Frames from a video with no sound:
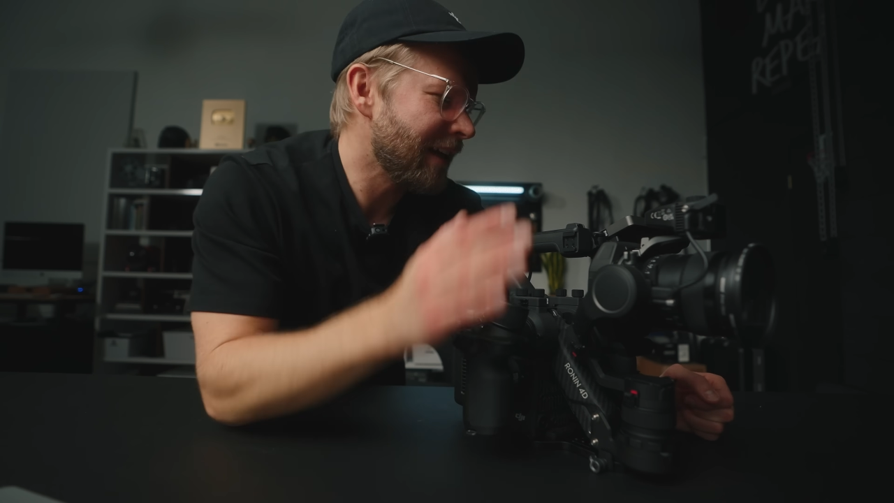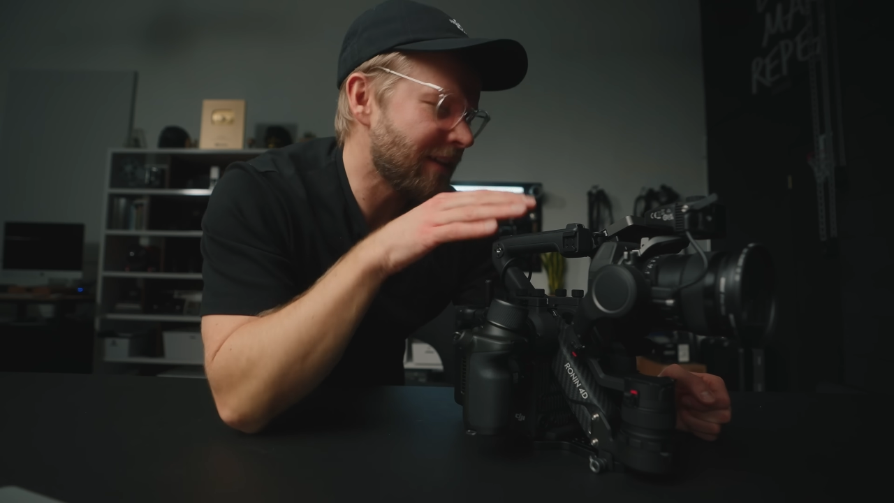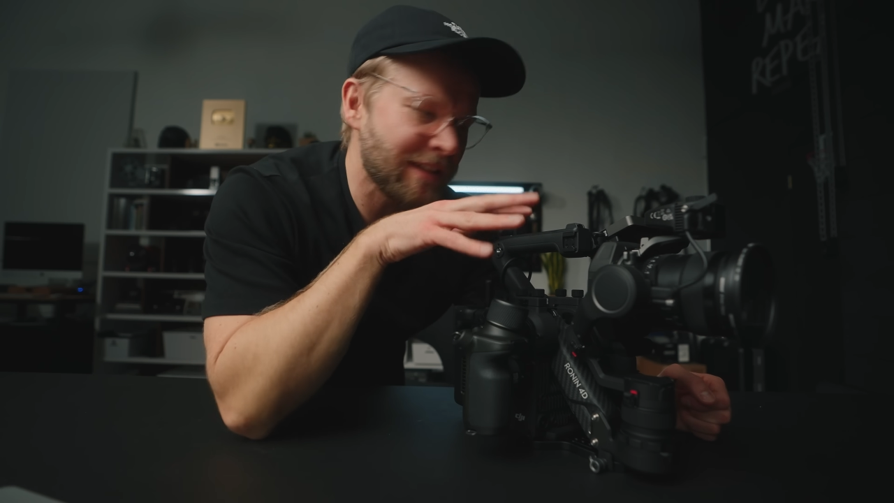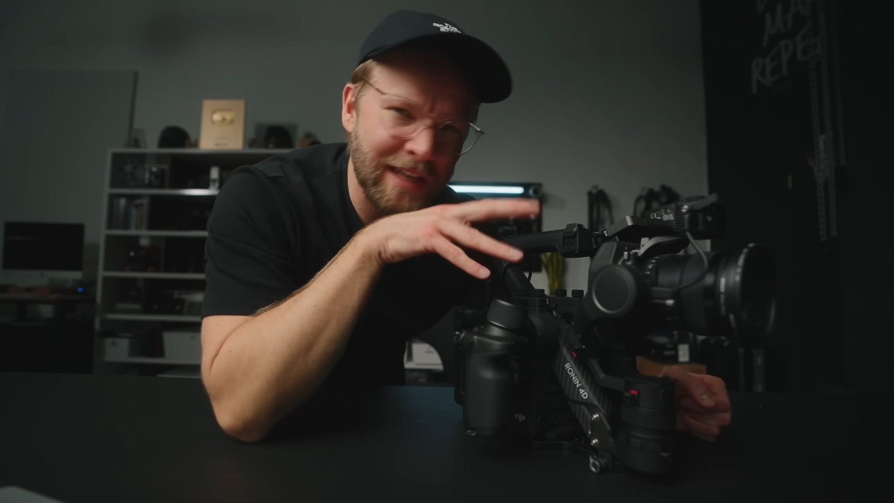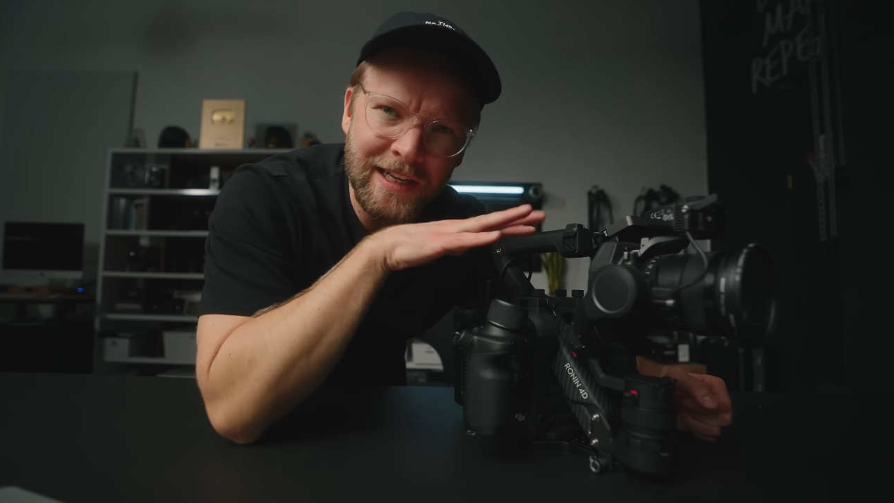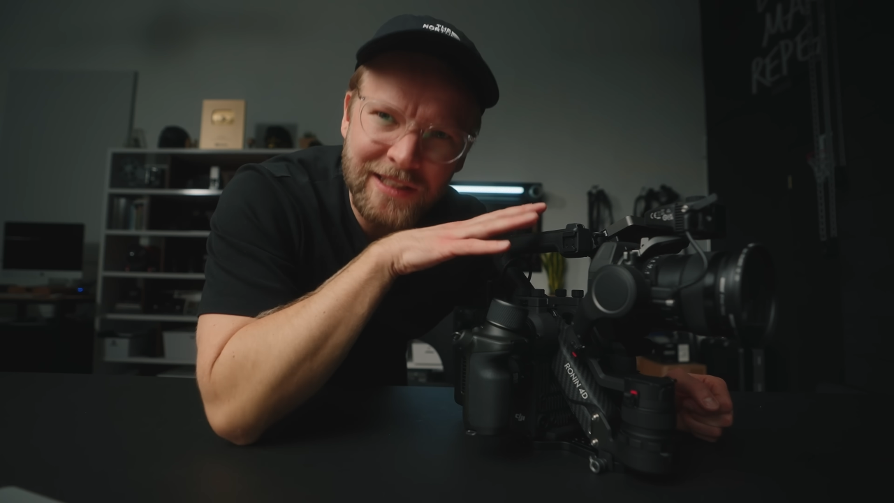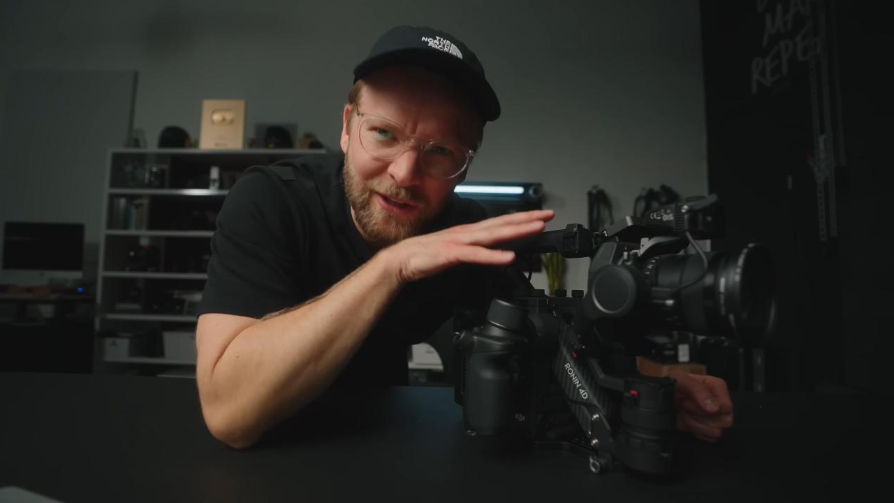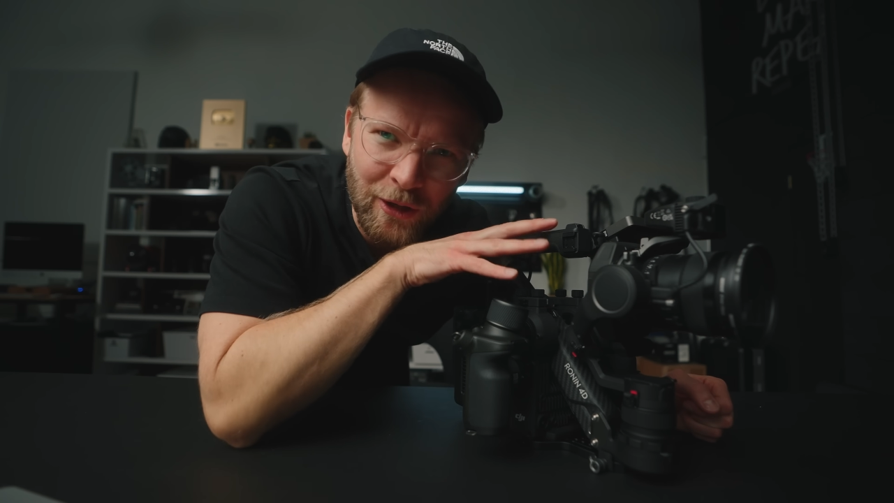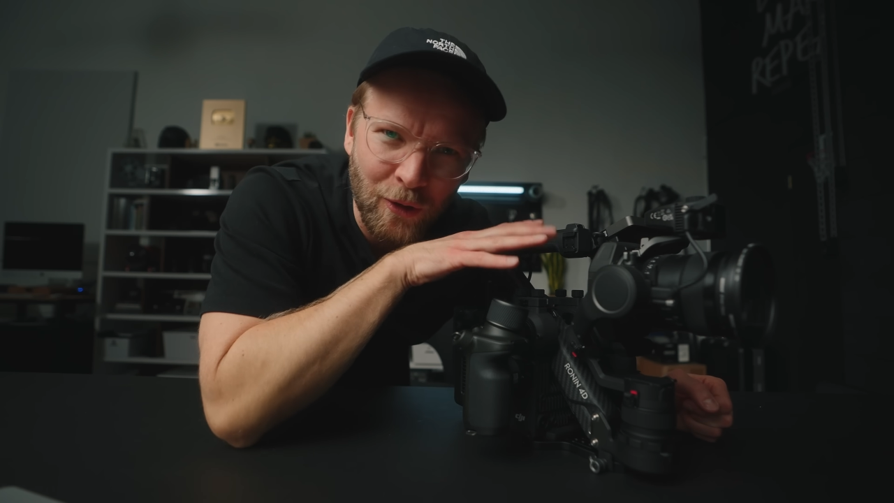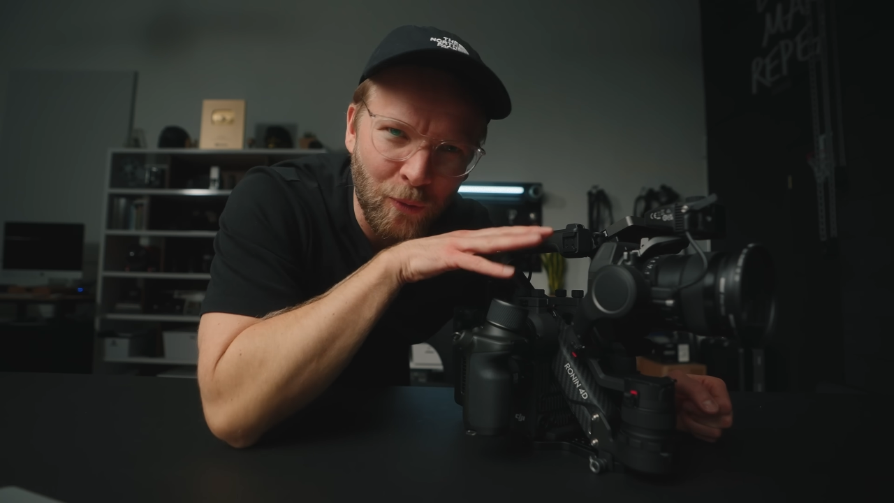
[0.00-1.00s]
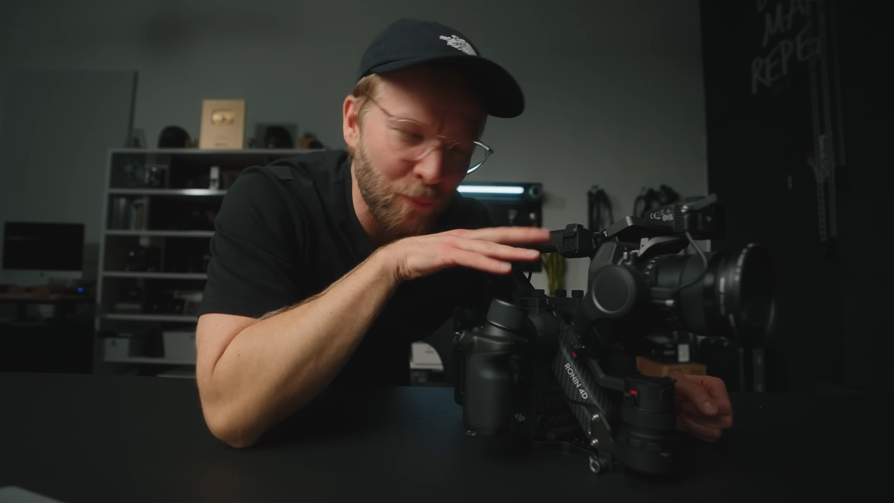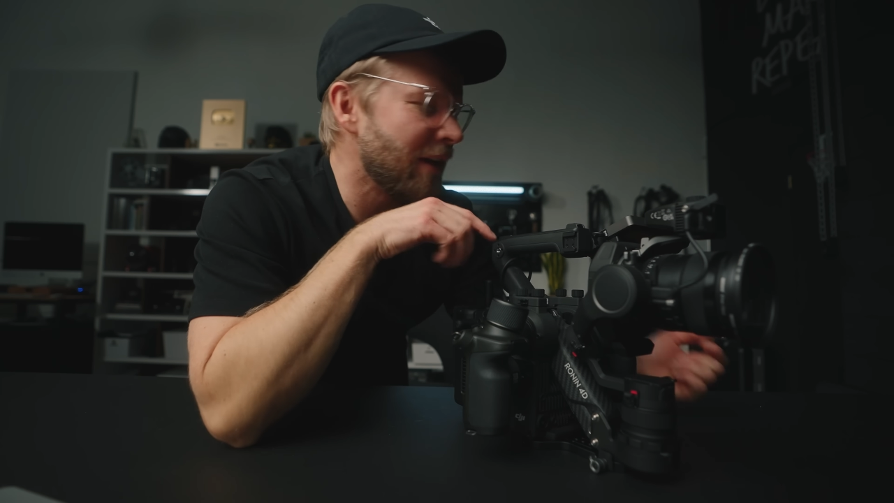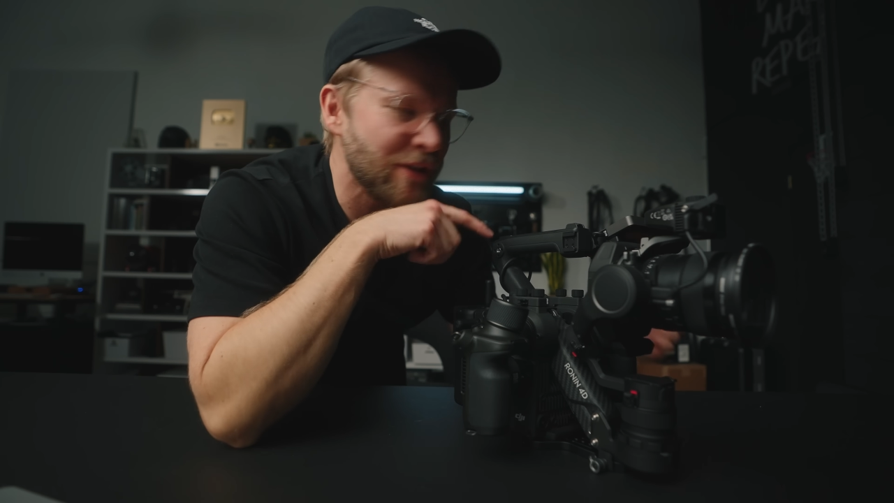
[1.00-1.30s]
it takes a little bit,